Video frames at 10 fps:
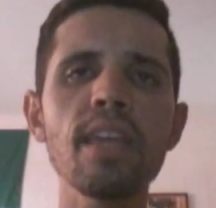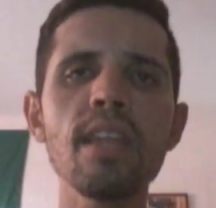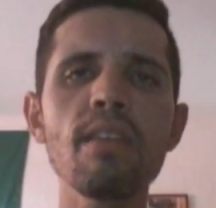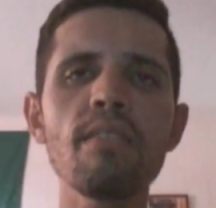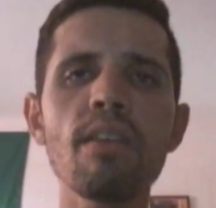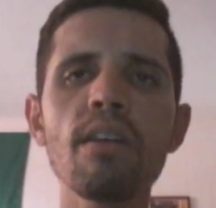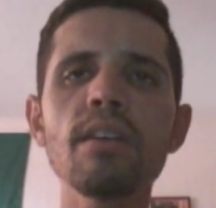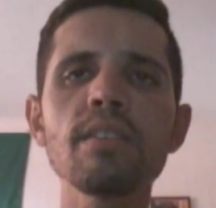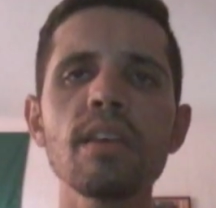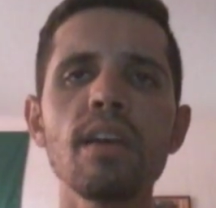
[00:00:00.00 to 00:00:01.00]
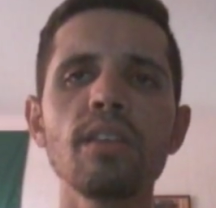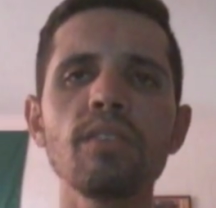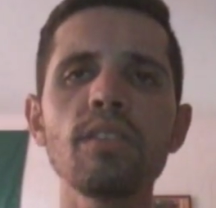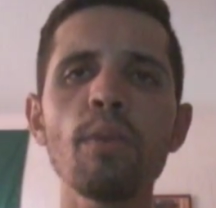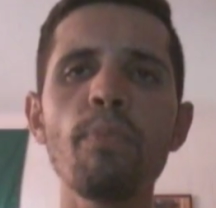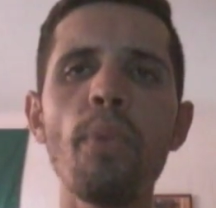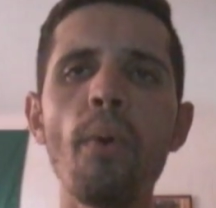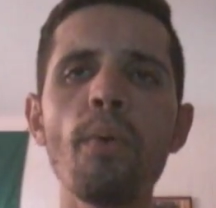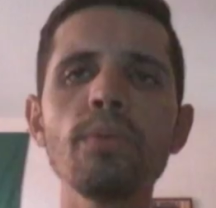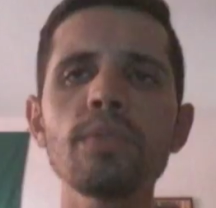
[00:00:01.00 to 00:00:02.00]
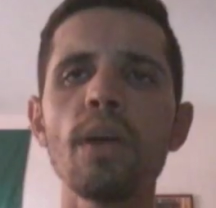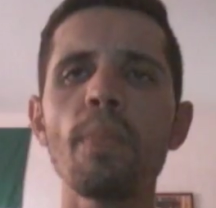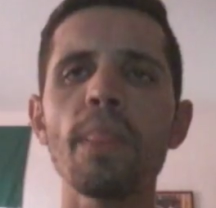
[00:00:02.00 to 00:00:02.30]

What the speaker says: Kingdom goes to the polls.